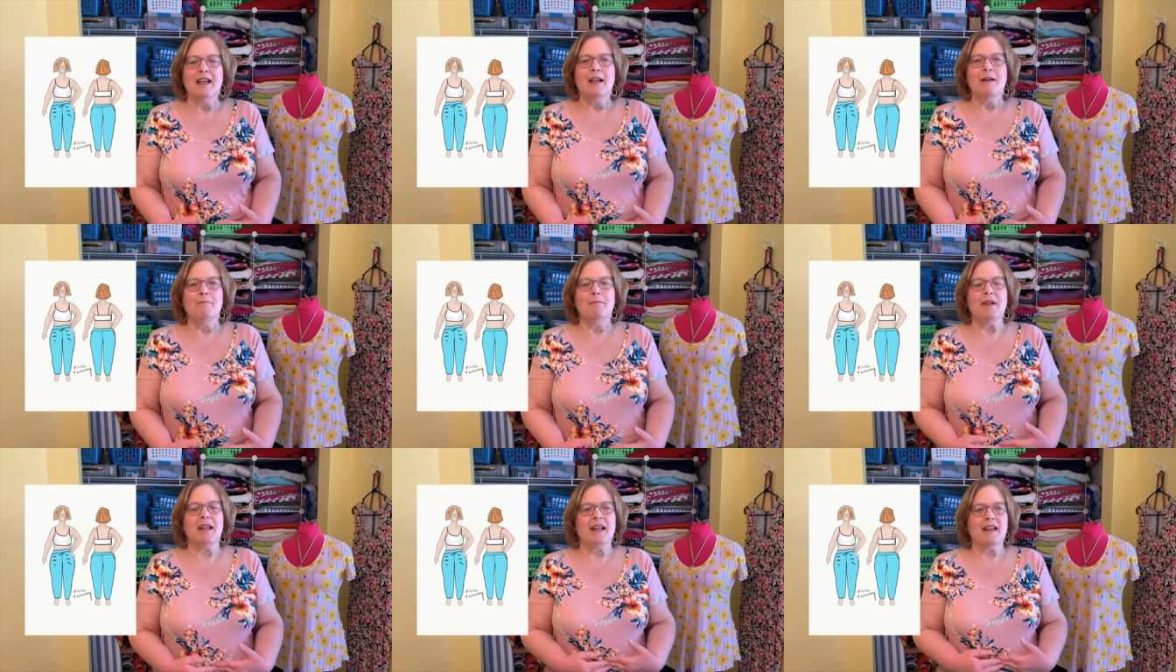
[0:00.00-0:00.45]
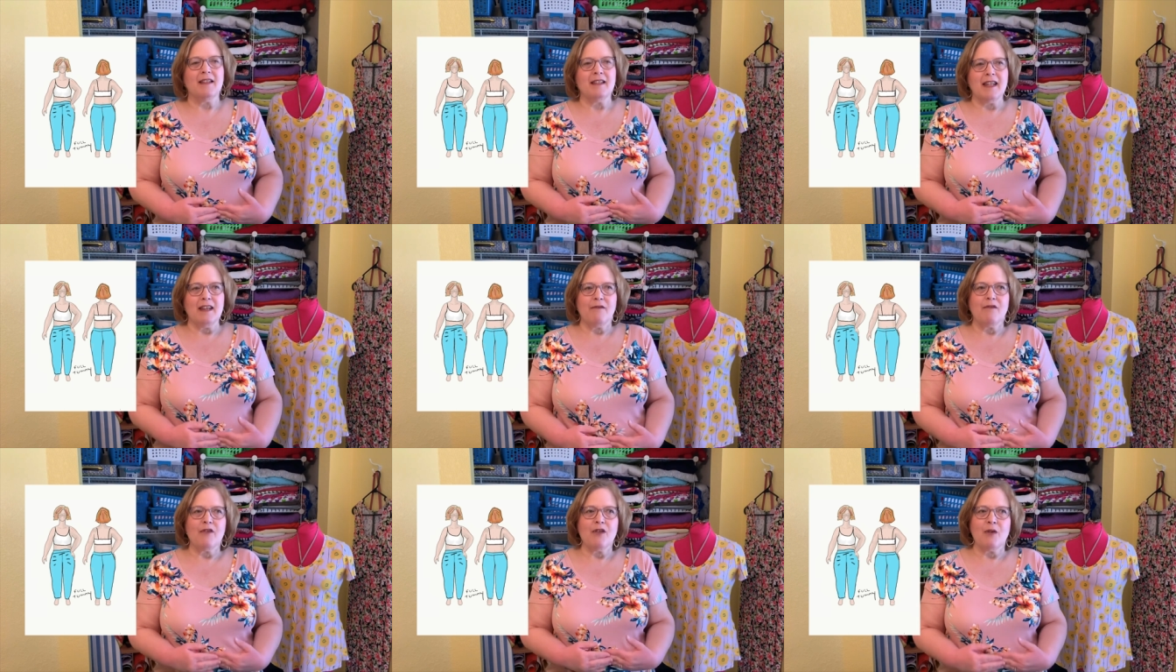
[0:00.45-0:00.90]
because
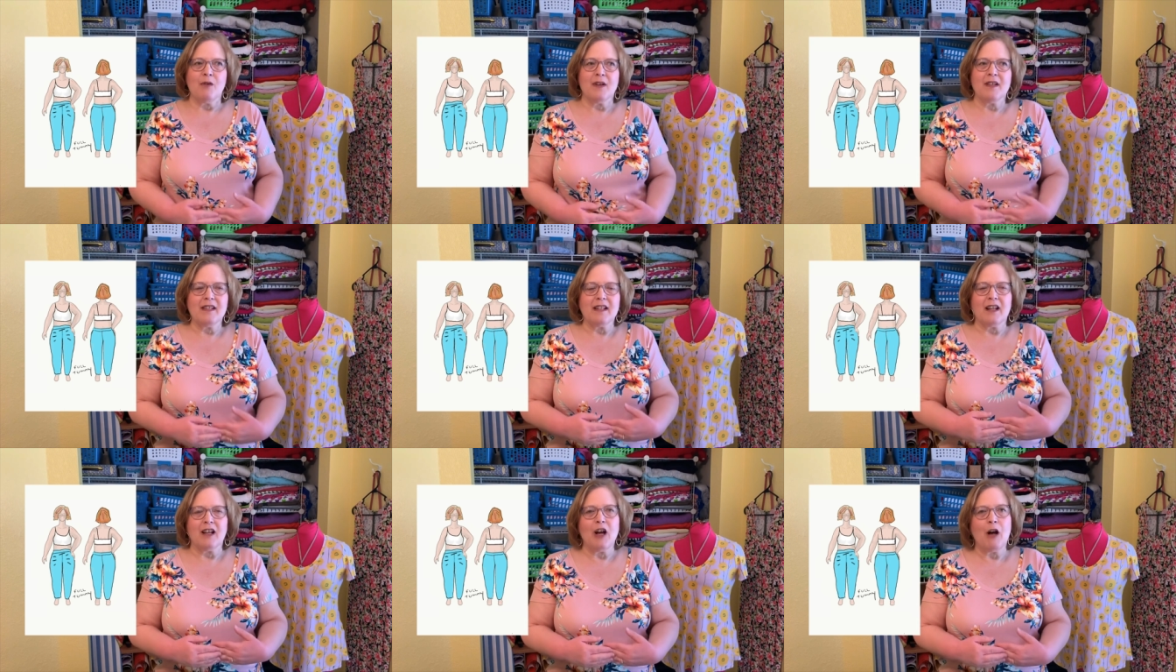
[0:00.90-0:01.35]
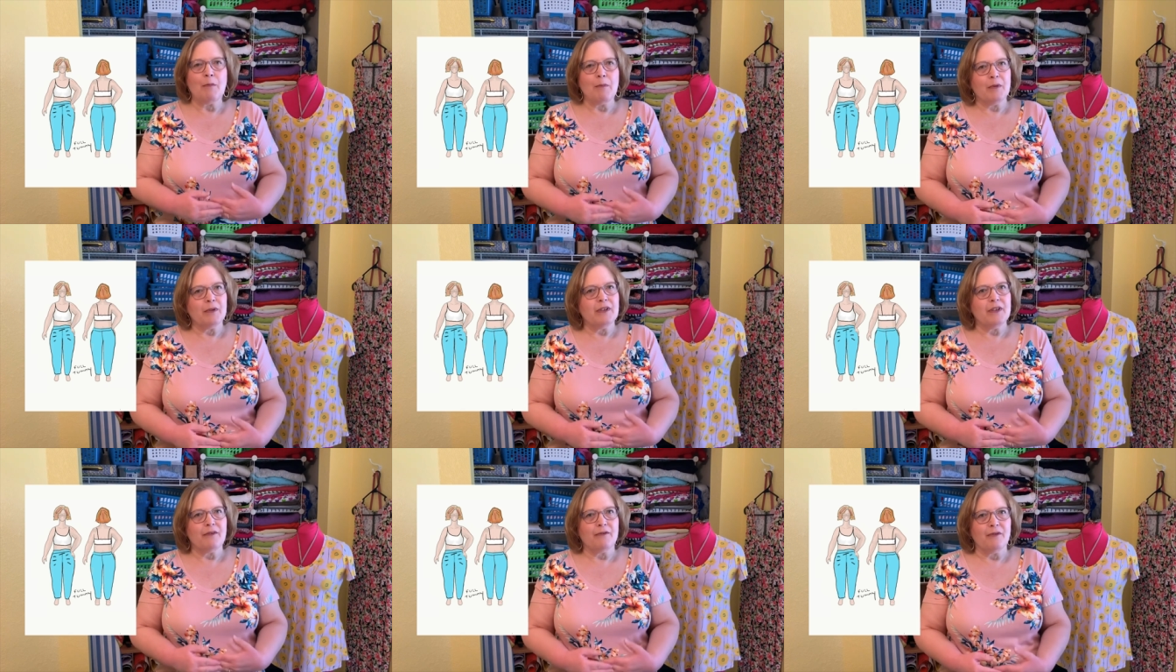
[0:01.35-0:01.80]
even though it's a
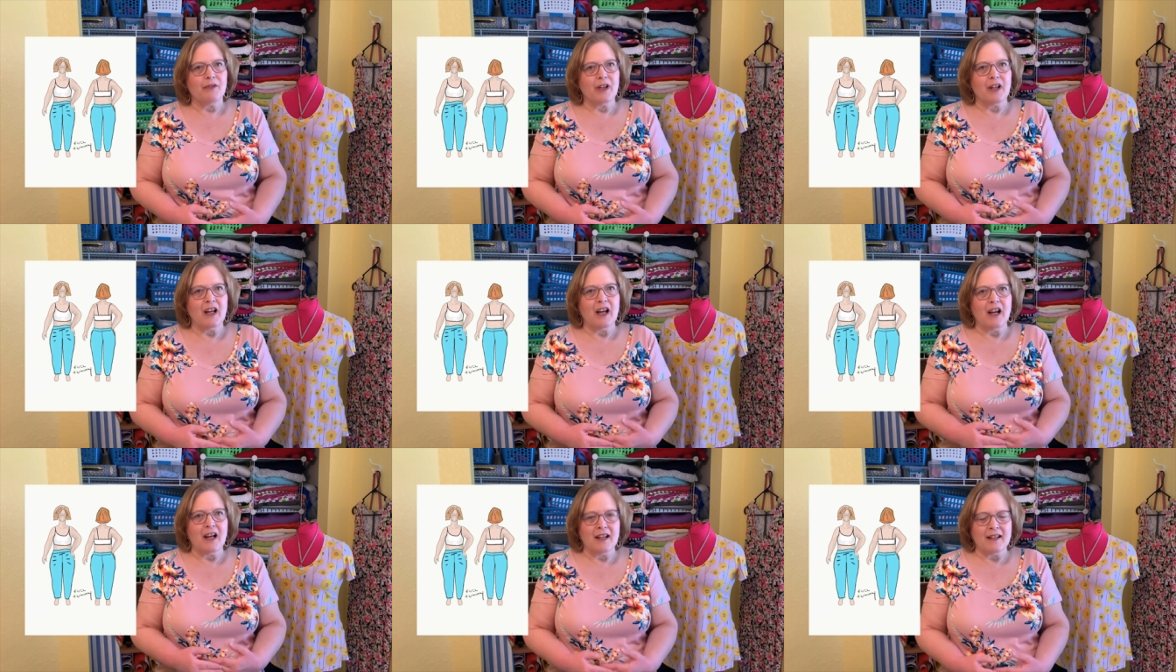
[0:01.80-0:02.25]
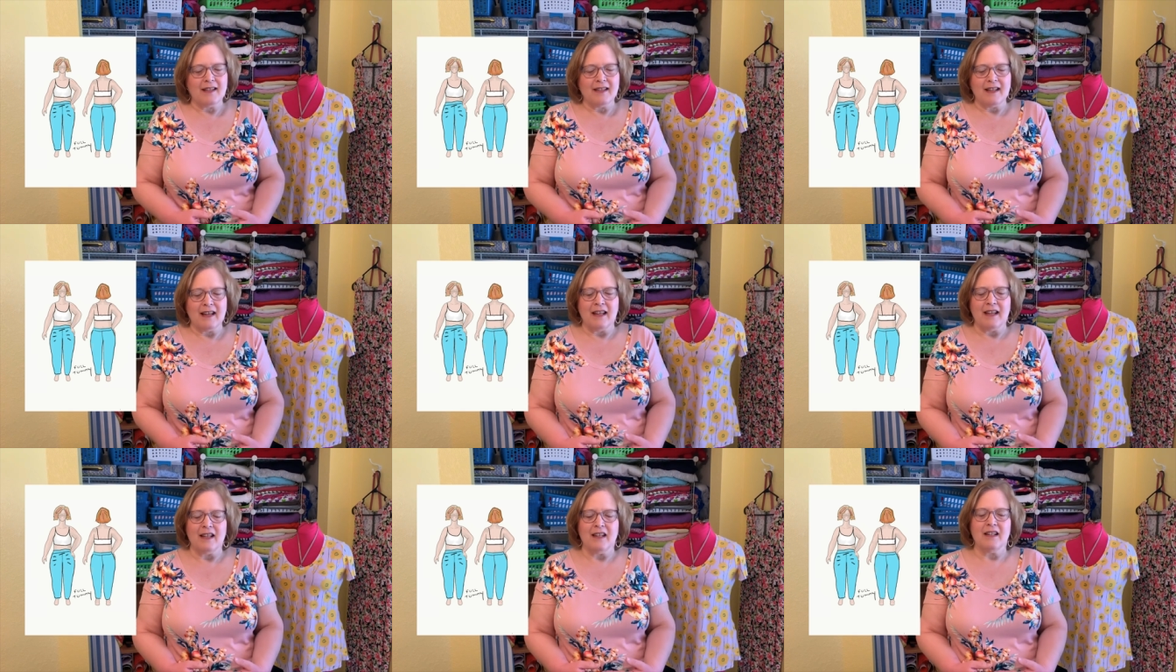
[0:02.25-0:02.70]
couple different cuts
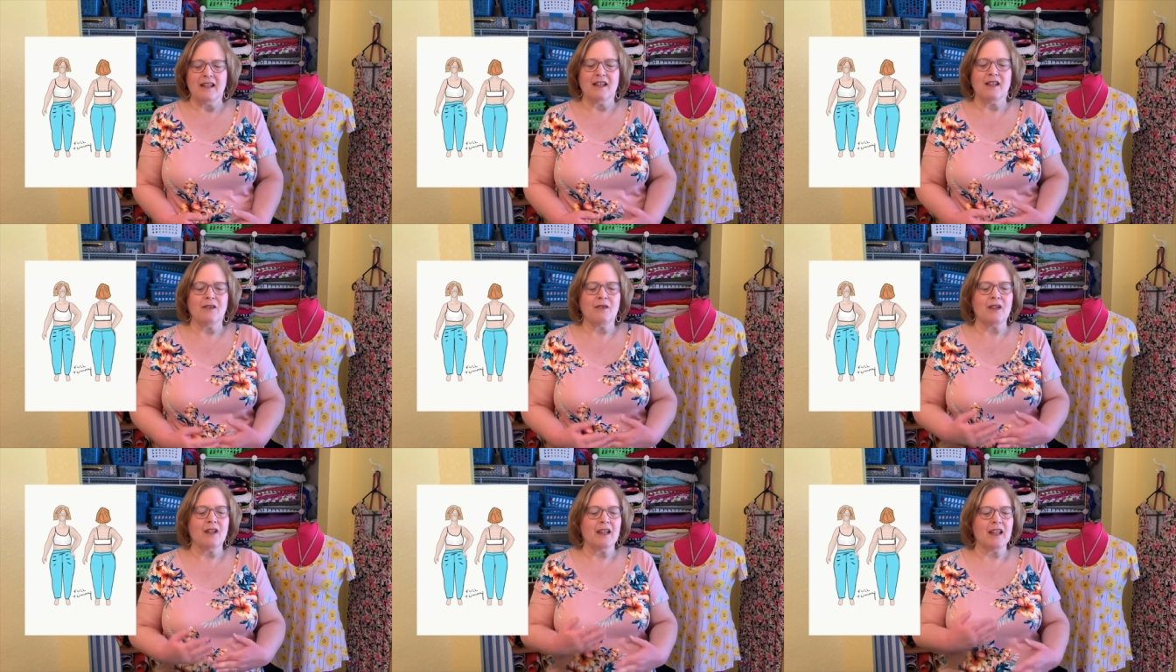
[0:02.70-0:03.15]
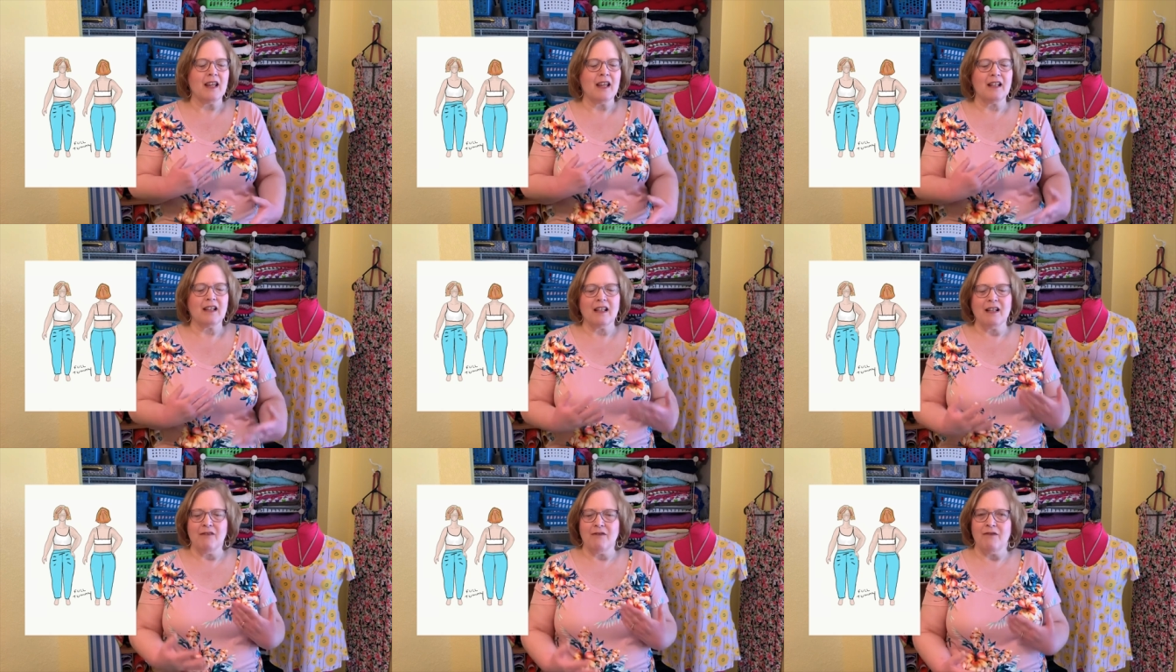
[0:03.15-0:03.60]
and you can
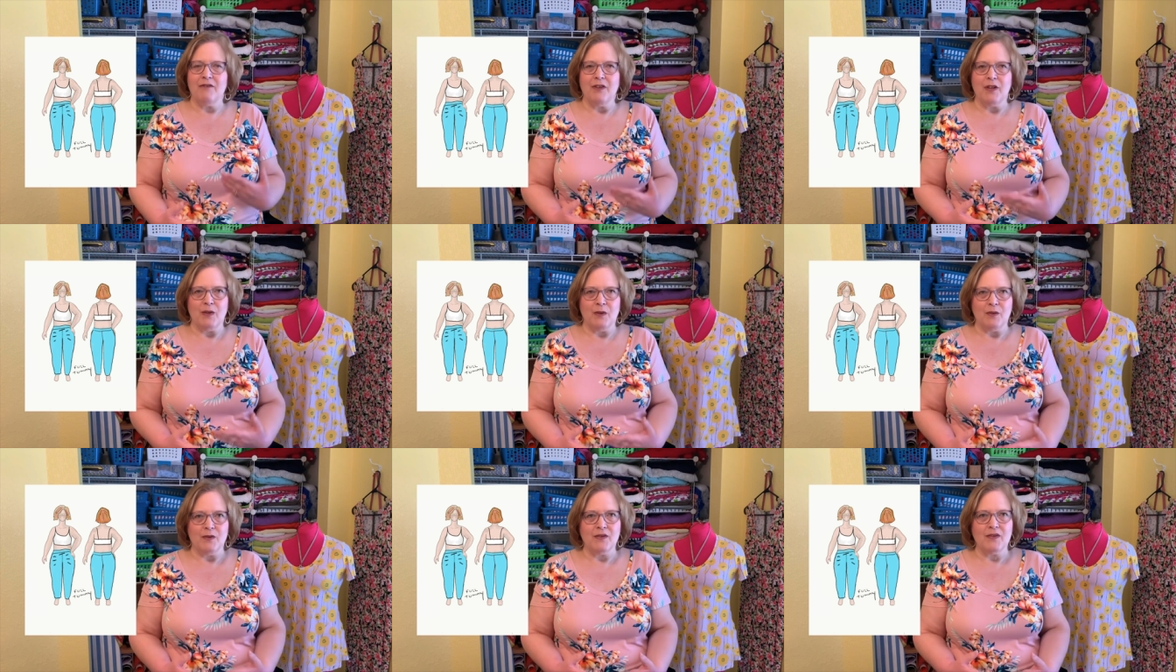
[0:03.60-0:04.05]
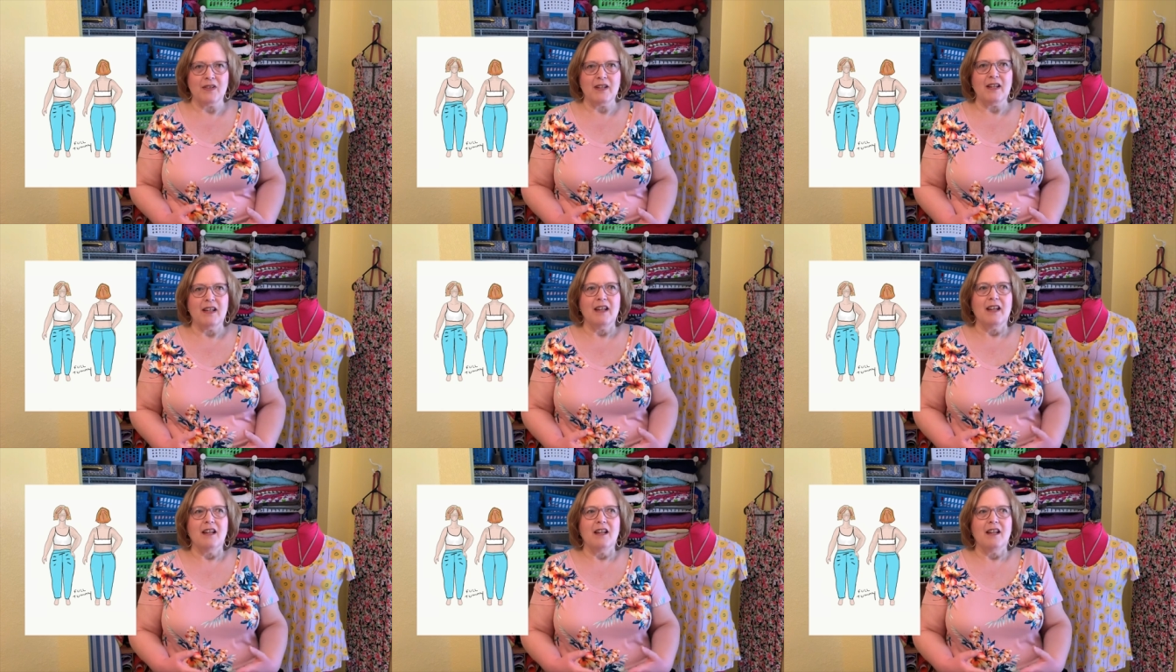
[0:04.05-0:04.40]
get confused,